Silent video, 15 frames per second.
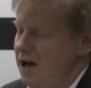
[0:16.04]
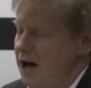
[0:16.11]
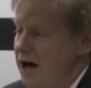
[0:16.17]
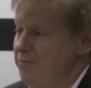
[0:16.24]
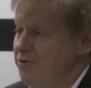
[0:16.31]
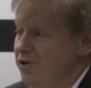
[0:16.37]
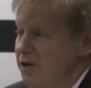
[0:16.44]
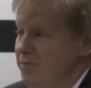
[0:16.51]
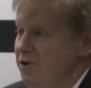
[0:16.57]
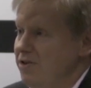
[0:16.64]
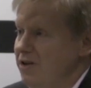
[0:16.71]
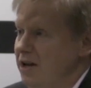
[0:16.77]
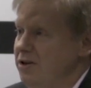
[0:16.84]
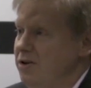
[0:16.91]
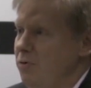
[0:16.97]
To some
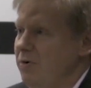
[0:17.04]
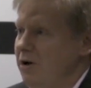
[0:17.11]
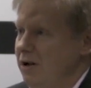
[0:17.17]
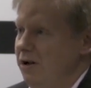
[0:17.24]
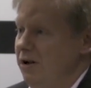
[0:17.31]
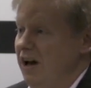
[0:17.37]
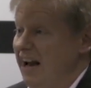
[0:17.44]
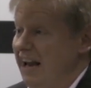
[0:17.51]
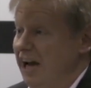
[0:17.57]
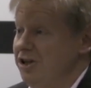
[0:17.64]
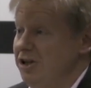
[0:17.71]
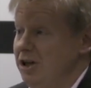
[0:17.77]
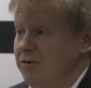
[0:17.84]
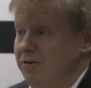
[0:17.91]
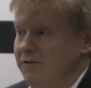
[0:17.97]
extent it will, and
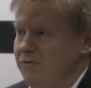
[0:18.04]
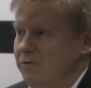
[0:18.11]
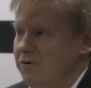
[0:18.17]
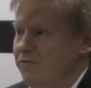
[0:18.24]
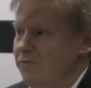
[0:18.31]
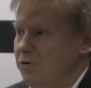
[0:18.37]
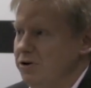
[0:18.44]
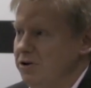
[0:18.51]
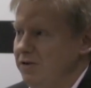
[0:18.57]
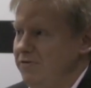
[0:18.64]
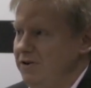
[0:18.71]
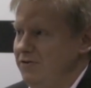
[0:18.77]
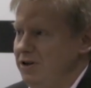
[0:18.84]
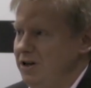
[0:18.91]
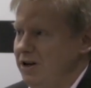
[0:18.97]
actually going forward 40 or
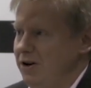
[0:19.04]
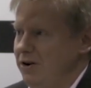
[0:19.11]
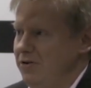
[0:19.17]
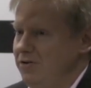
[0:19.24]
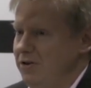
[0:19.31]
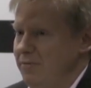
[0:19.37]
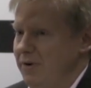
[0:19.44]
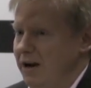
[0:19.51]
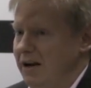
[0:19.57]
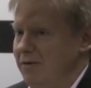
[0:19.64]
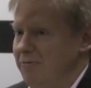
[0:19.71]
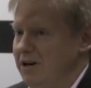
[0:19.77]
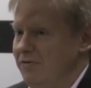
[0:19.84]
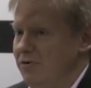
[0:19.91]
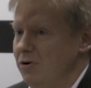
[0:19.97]
50 years, it might get
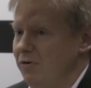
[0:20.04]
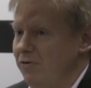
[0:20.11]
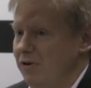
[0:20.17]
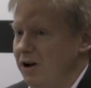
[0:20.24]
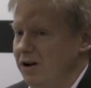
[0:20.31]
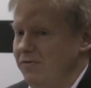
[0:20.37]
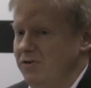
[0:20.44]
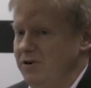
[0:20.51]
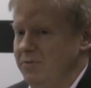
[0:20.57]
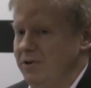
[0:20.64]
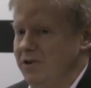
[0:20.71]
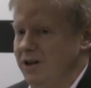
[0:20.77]
rid of an awful lot of human